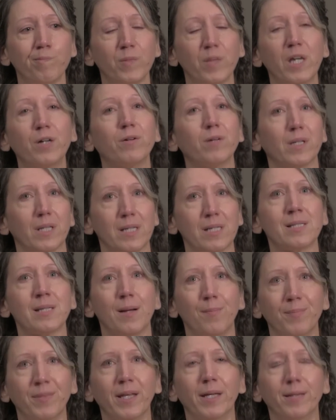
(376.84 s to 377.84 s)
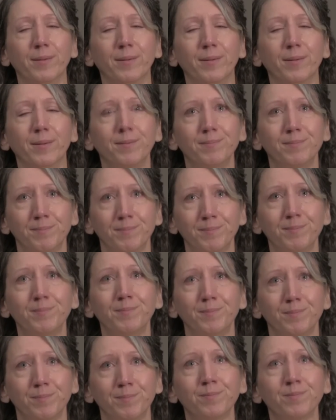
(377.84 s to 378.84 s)
they're really something.
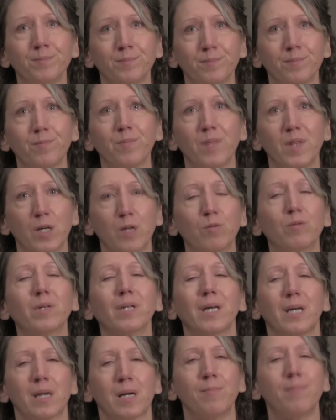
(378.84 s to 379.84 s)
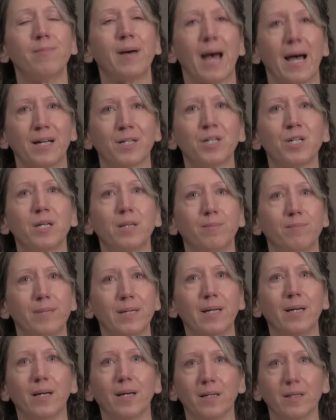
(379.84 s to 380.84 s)
They're really compassionate
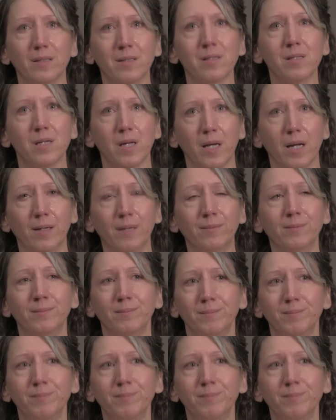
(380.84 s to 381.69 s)
beings, you know?